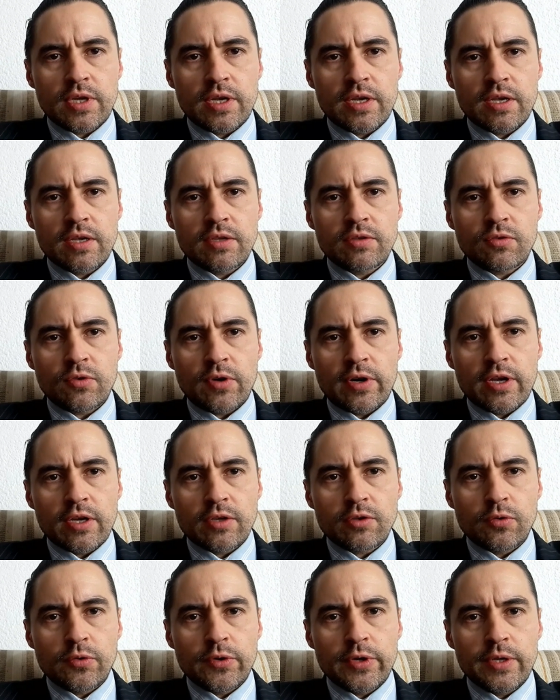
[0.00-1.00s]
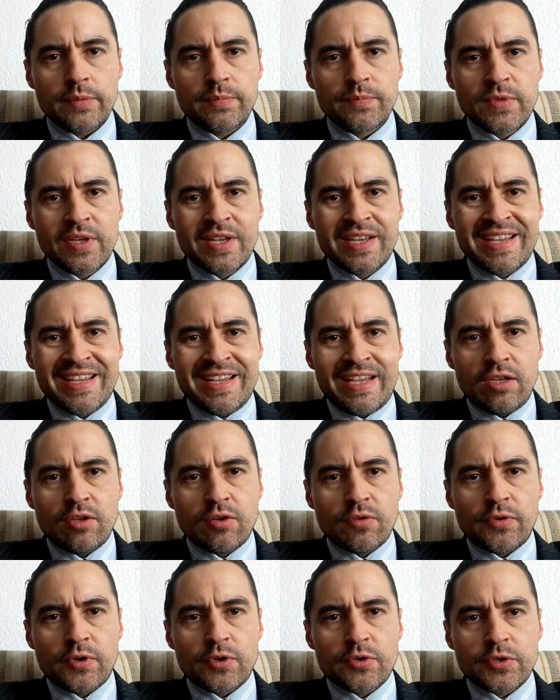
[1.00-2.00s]
strategic trajectory.
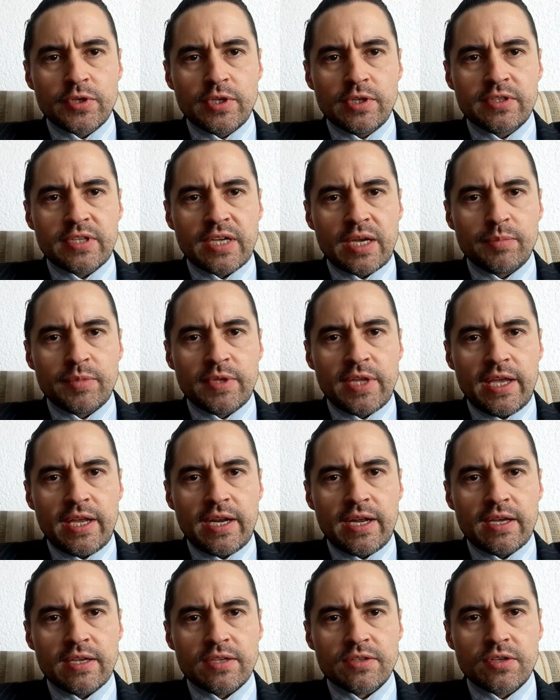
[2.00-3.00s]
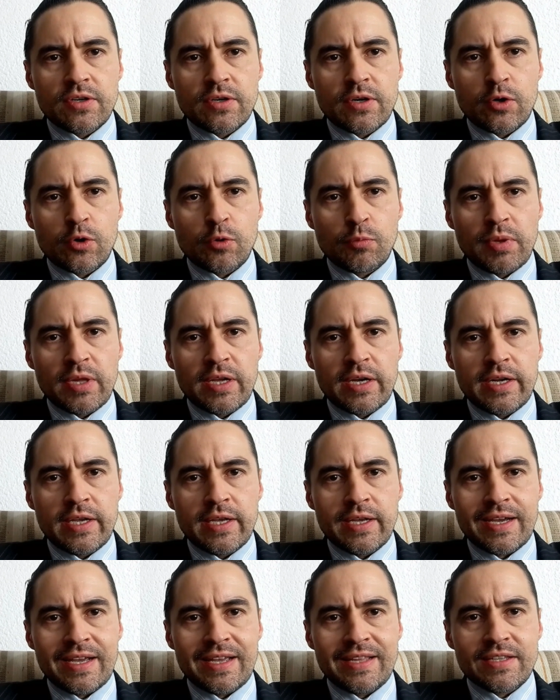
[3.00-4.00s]
It offers real-time data, scenario
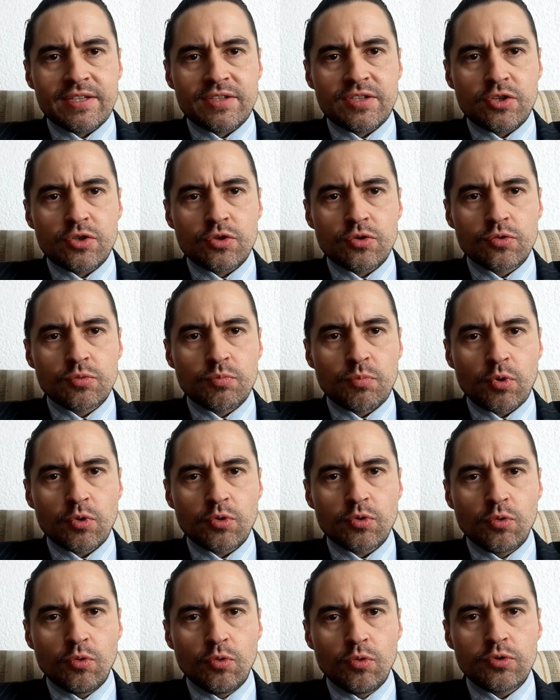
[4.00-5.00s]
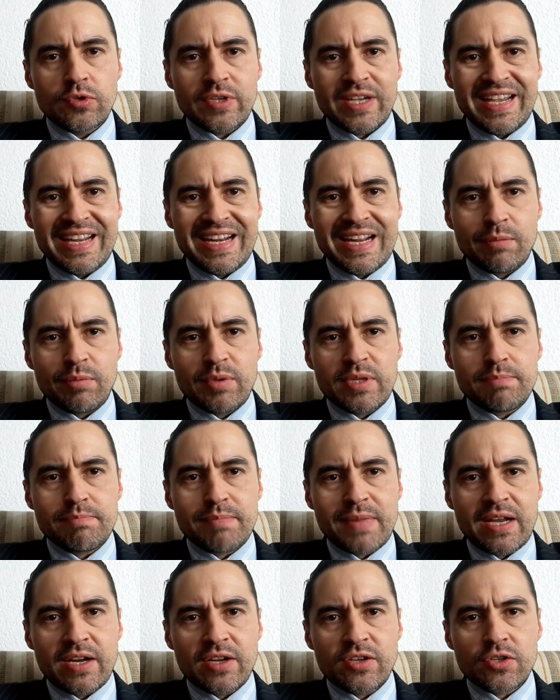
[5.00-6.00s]
planning, and decision support tools,
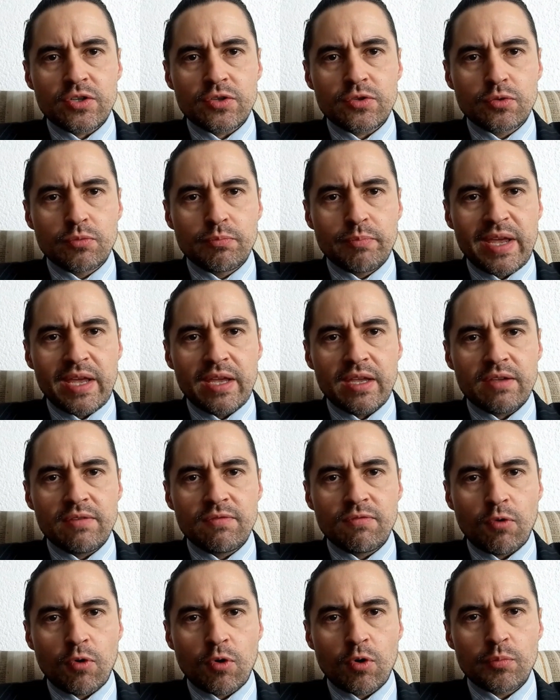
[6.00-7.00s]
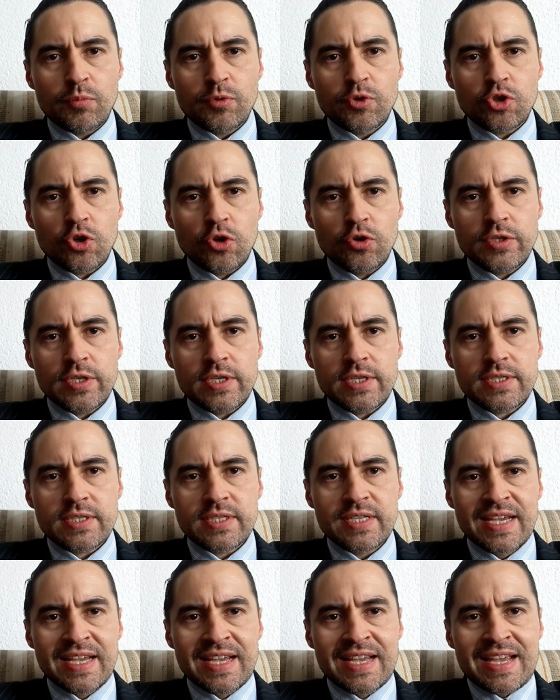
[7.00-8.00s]
enabling managers to make informed
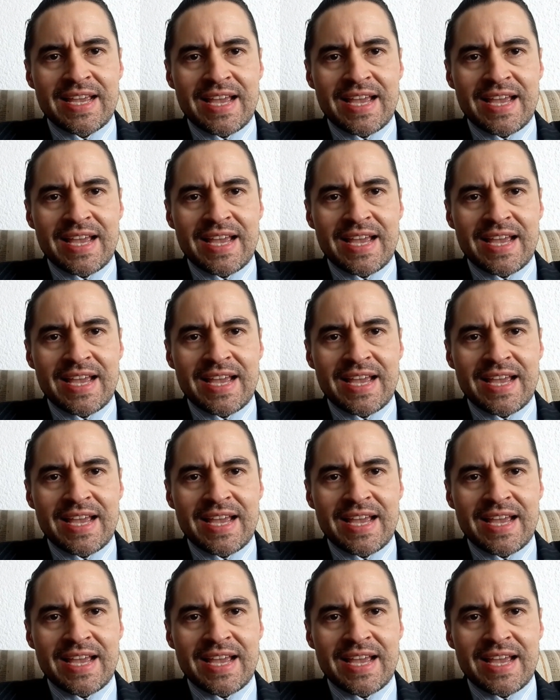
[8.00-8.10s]
choices